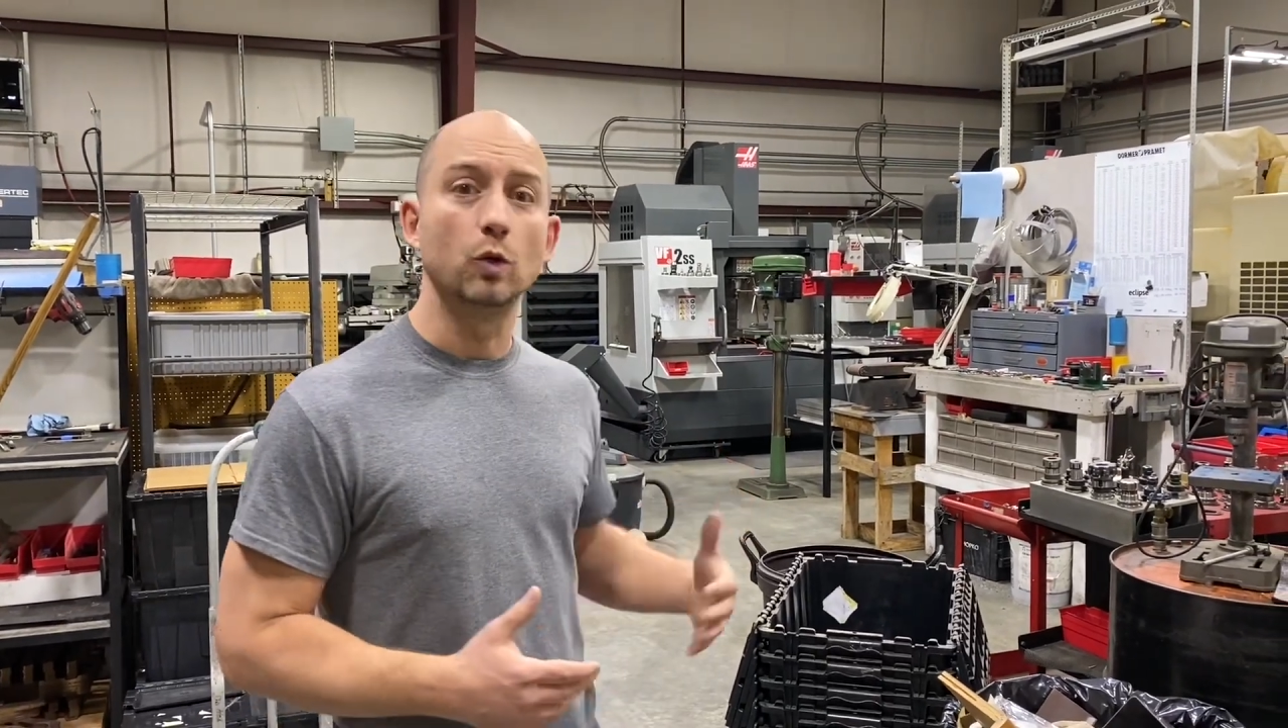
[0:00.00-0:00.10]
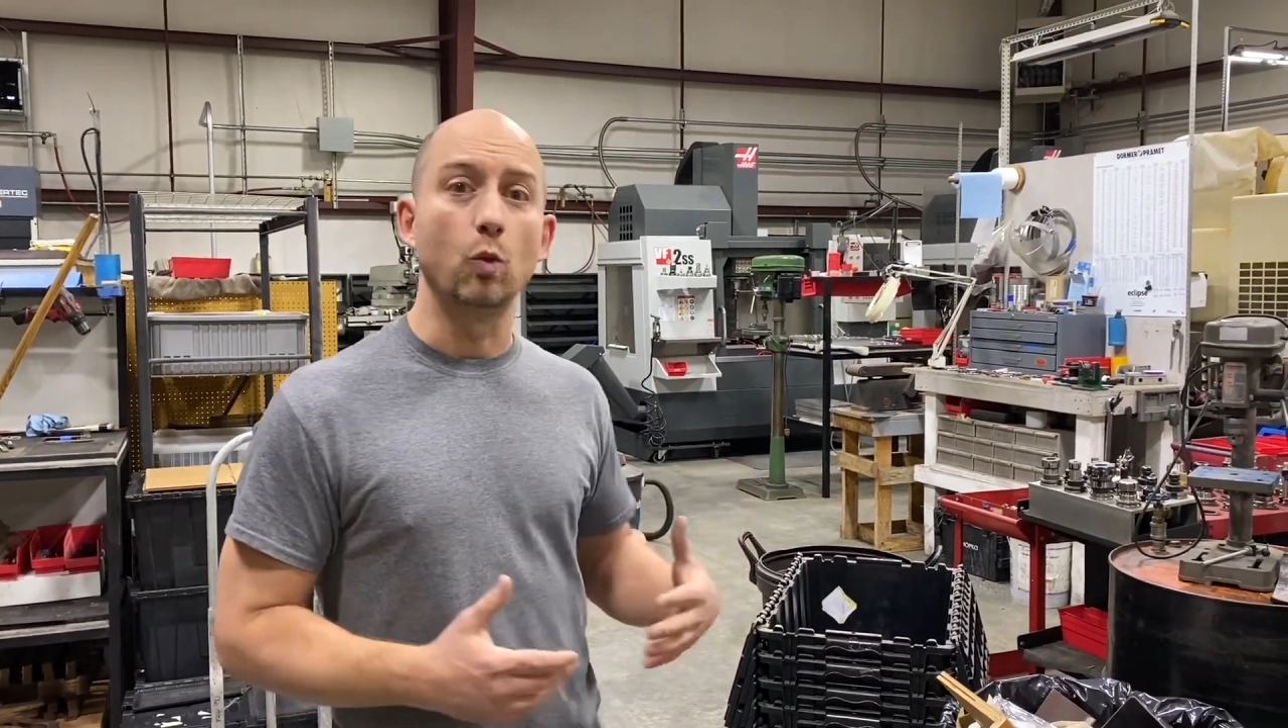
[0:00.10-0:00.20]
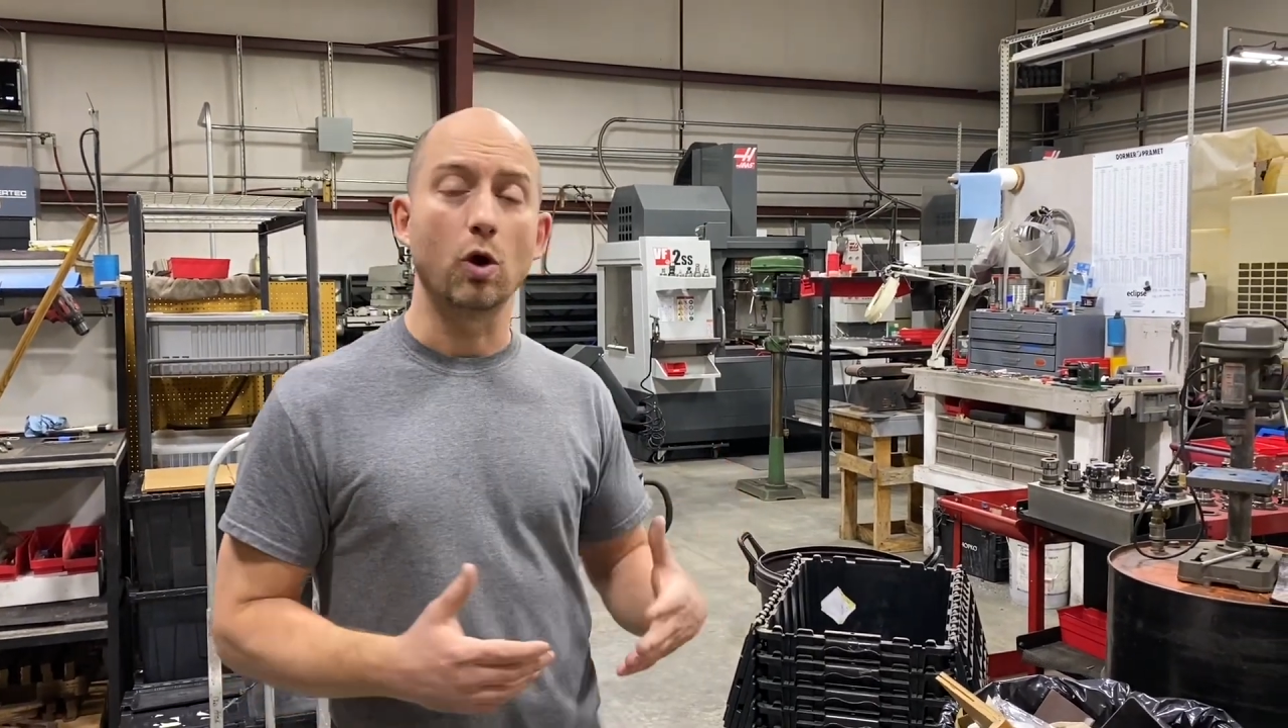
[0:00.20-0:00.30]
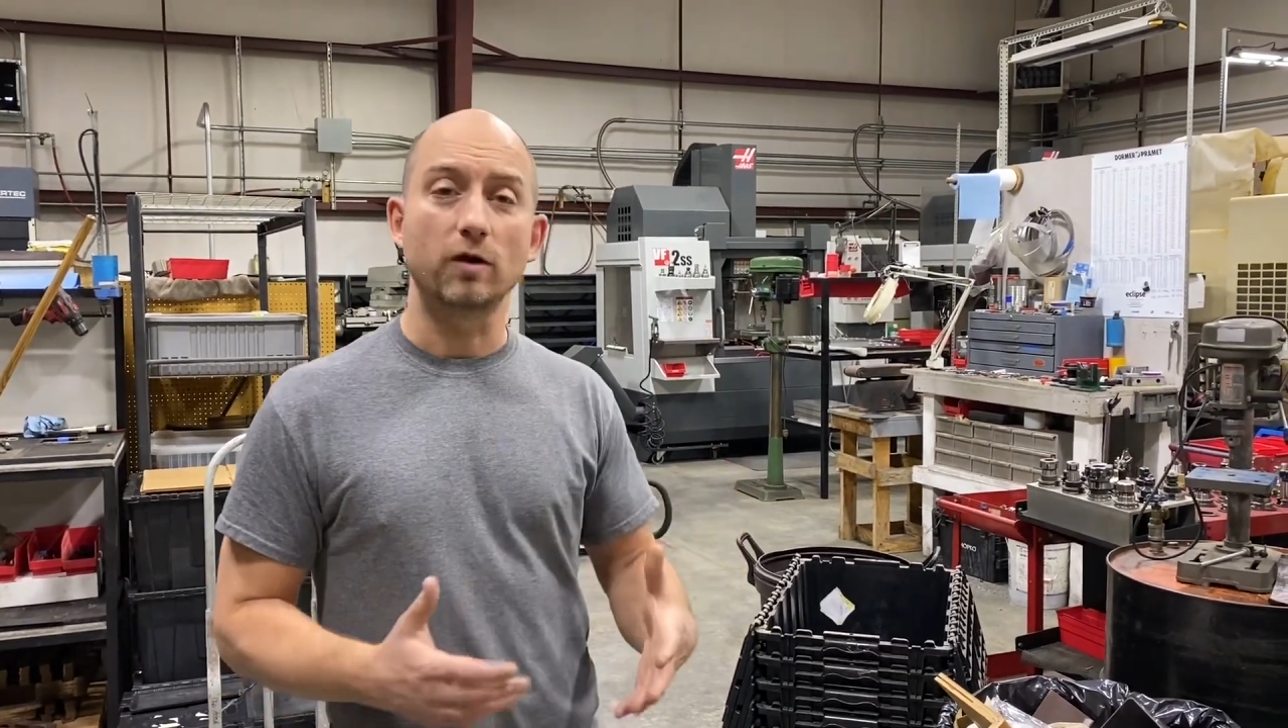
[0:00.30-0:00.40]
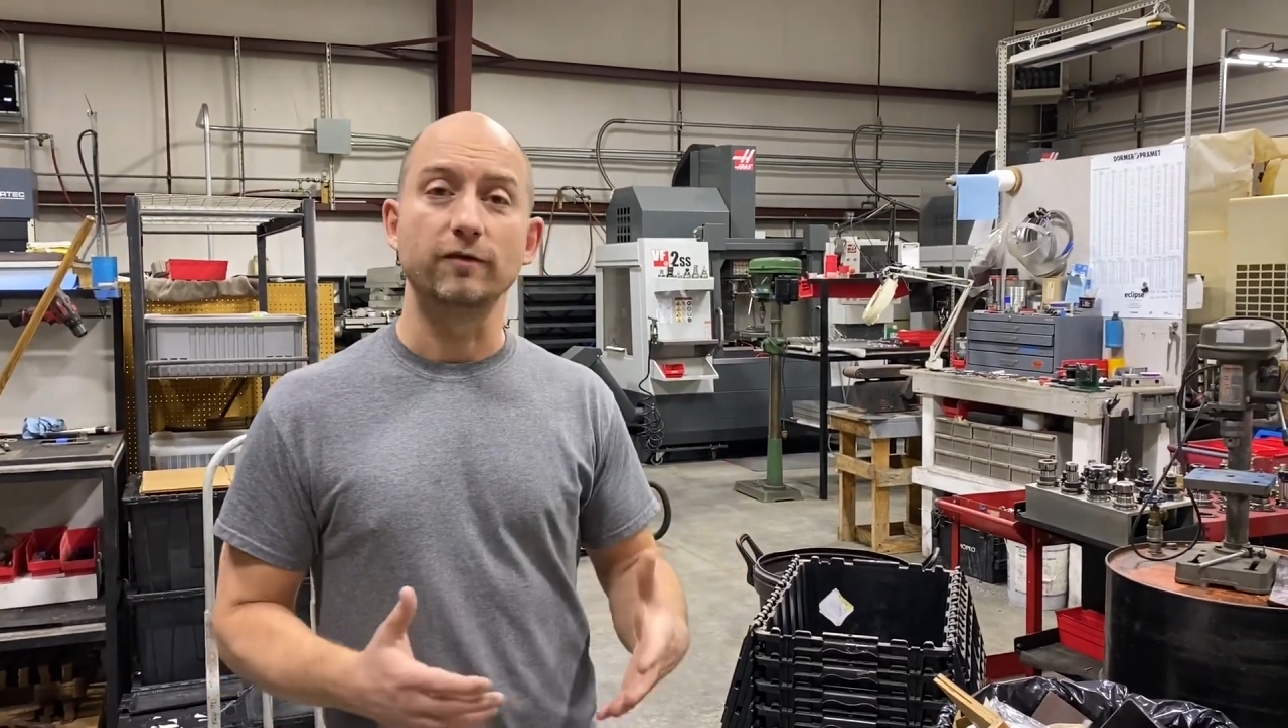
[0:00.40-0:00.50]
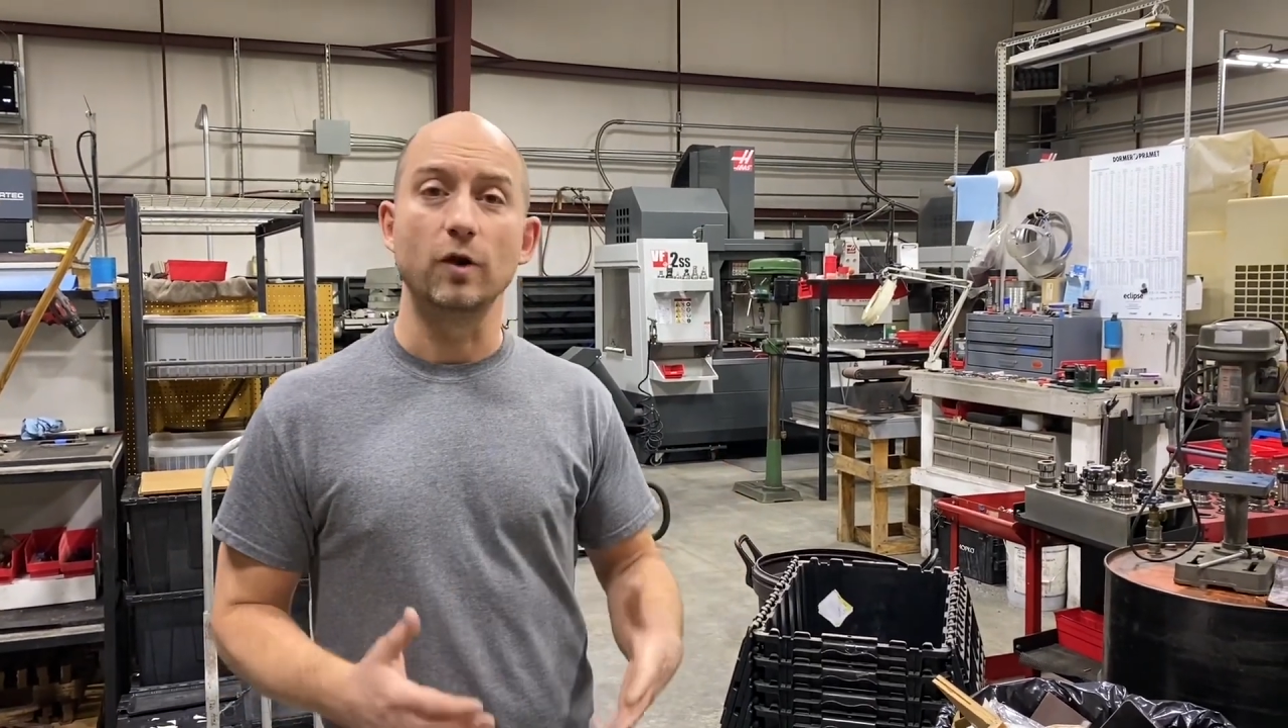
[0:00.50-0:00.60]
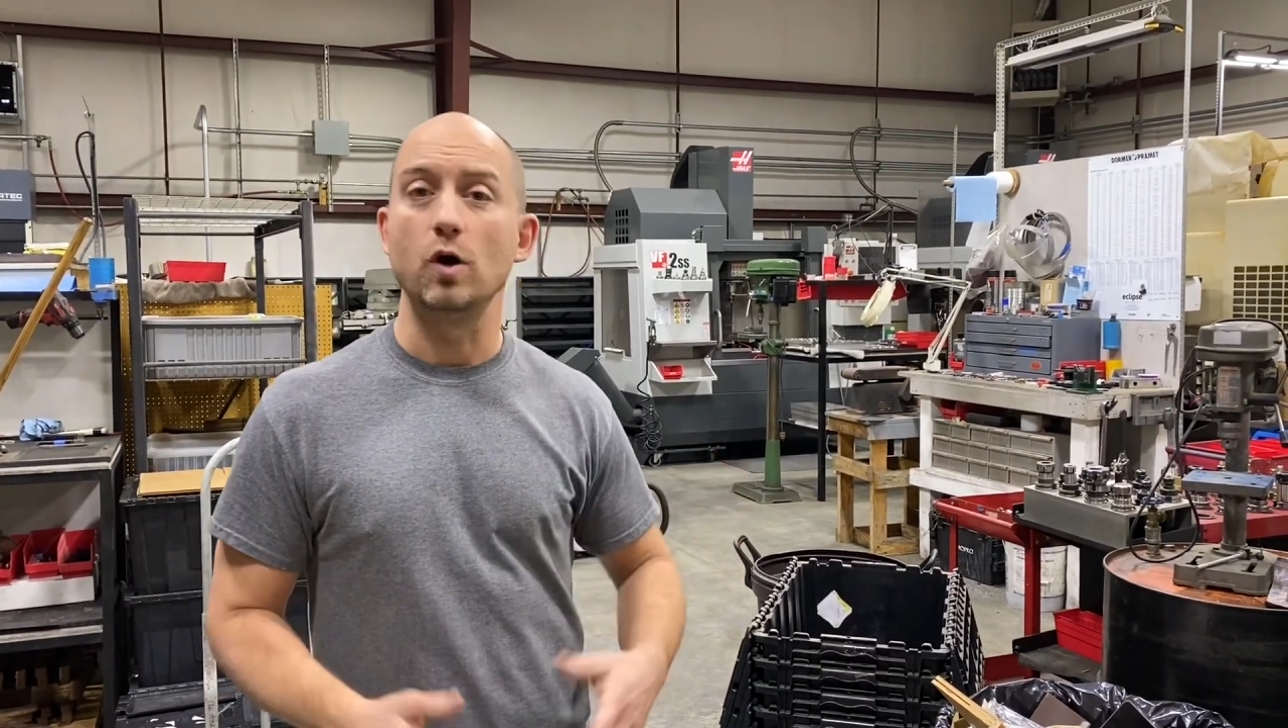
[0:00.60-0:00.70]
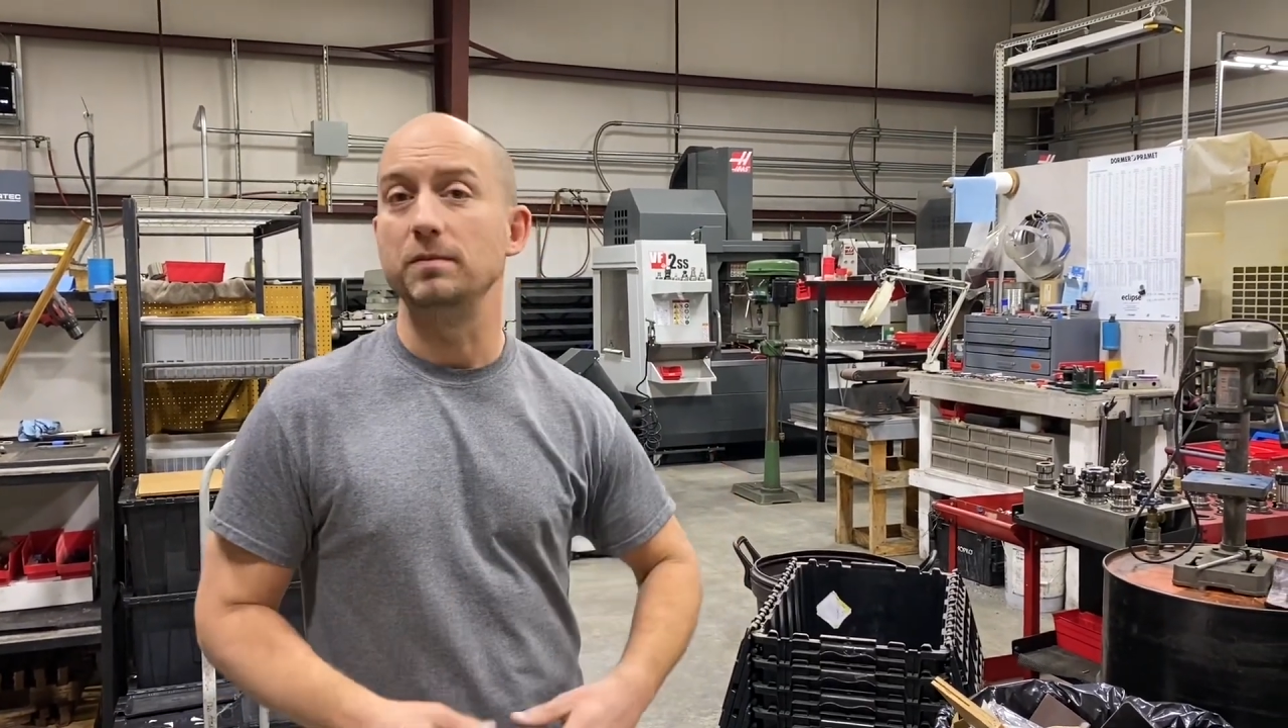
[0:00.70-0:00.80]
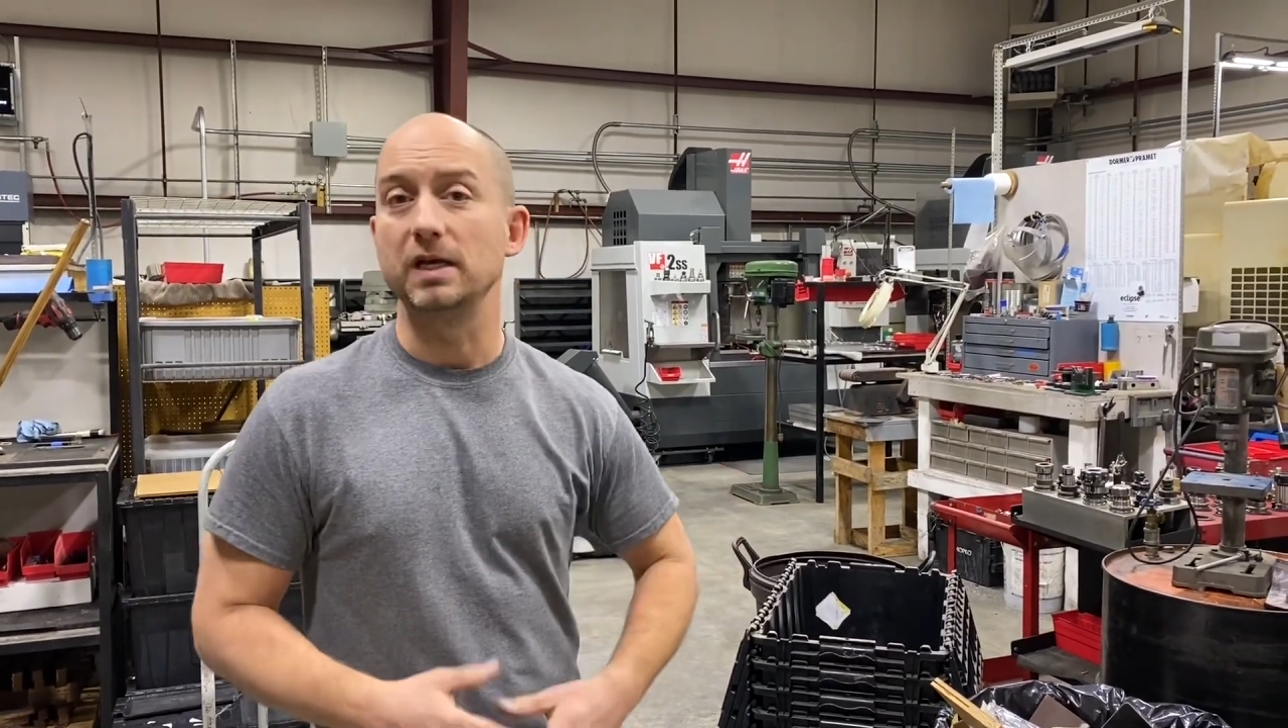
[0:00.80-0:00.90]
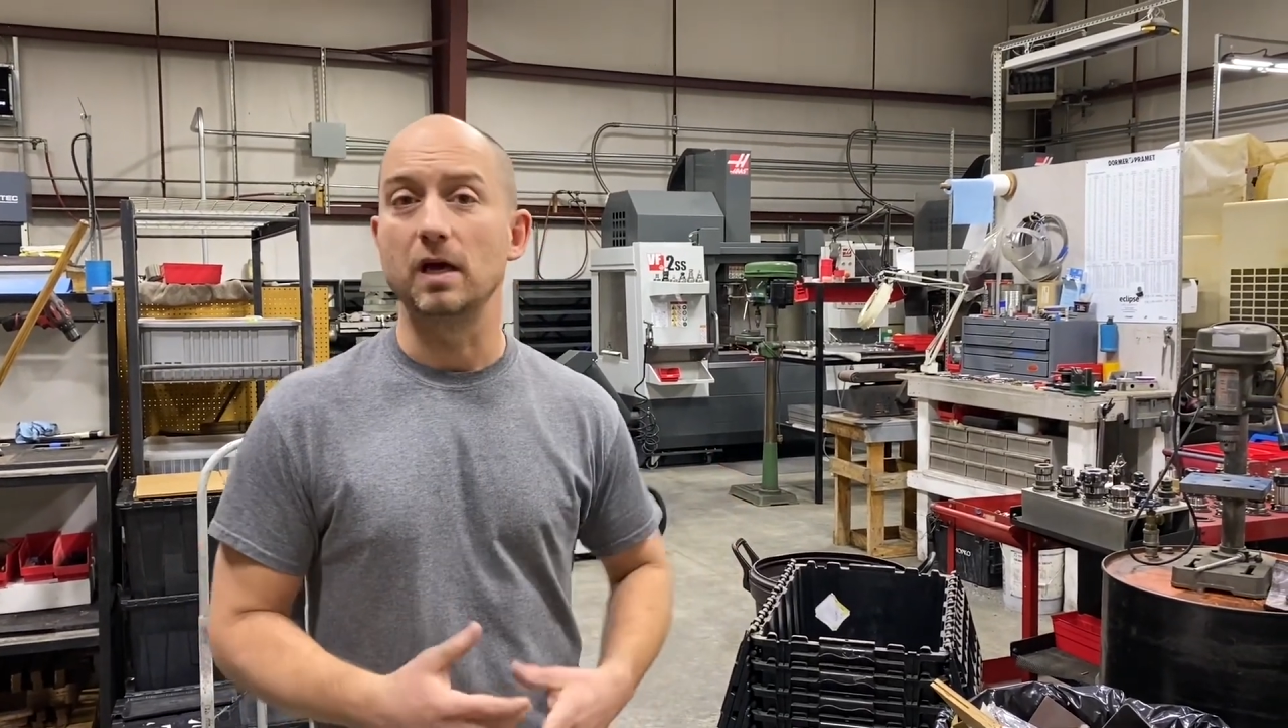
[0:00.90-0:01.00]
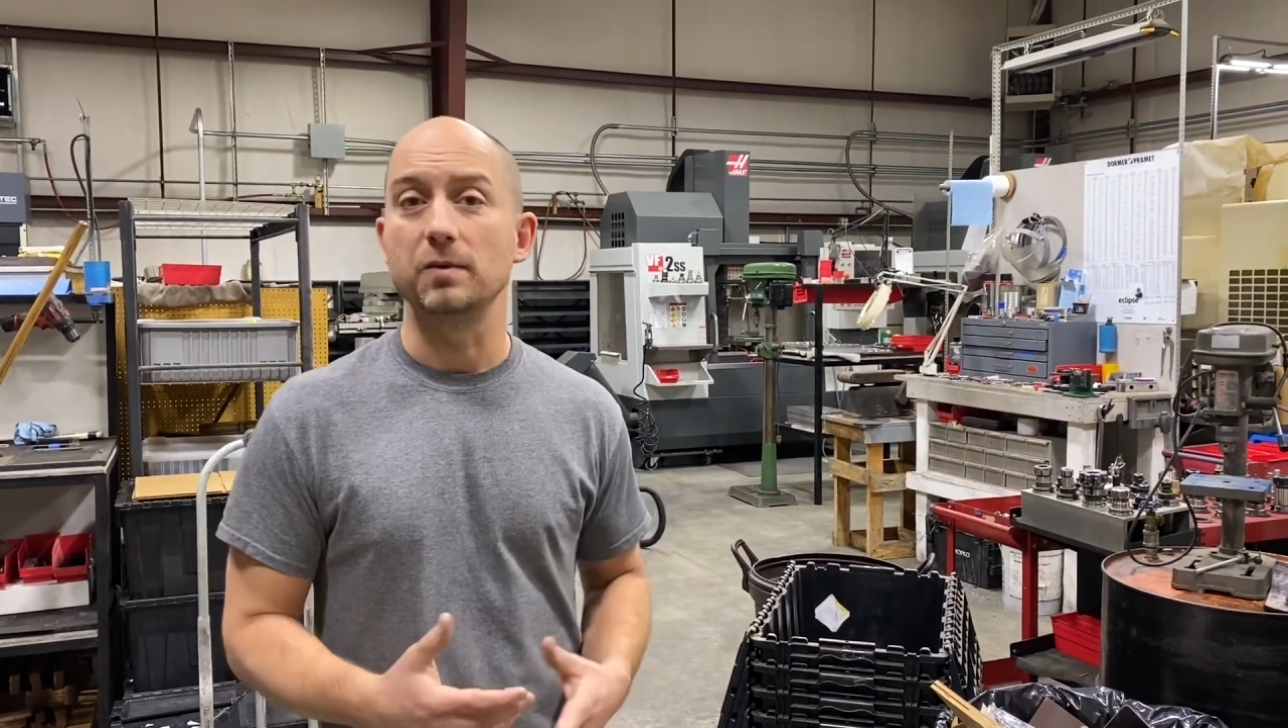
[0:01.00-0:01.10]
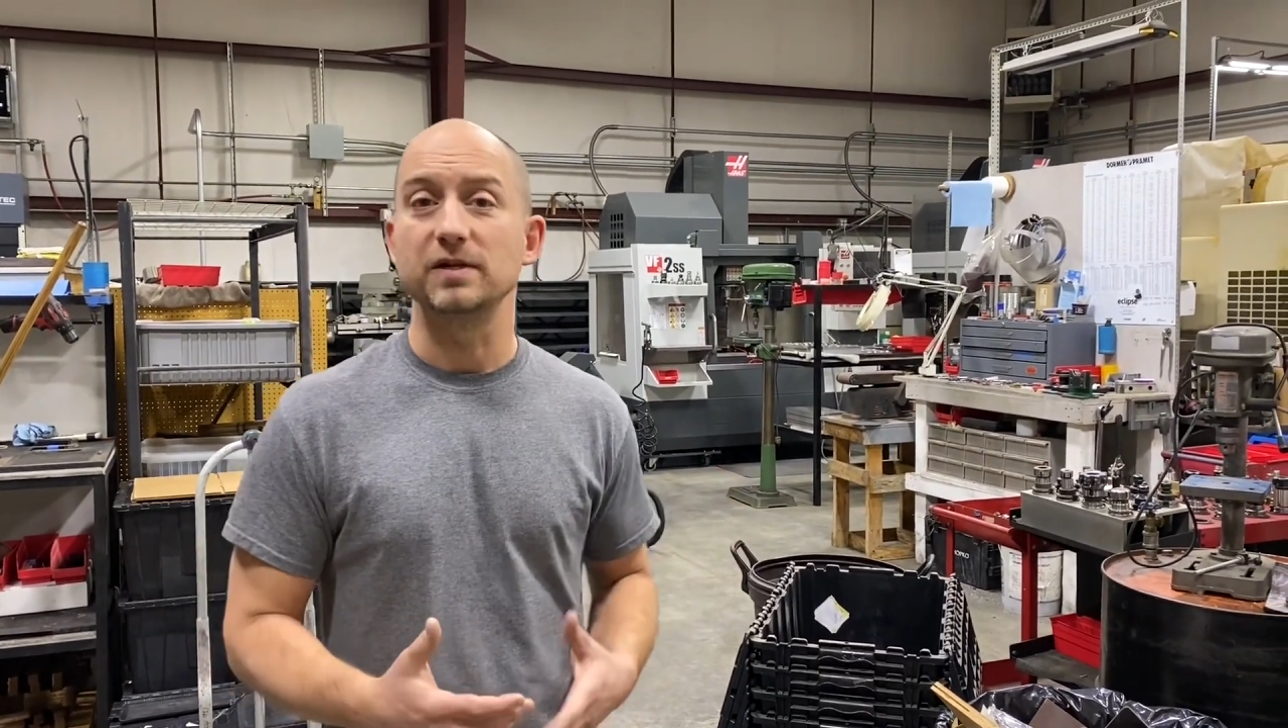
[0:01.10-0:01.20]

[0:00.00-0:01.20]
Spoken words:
workflow and being able to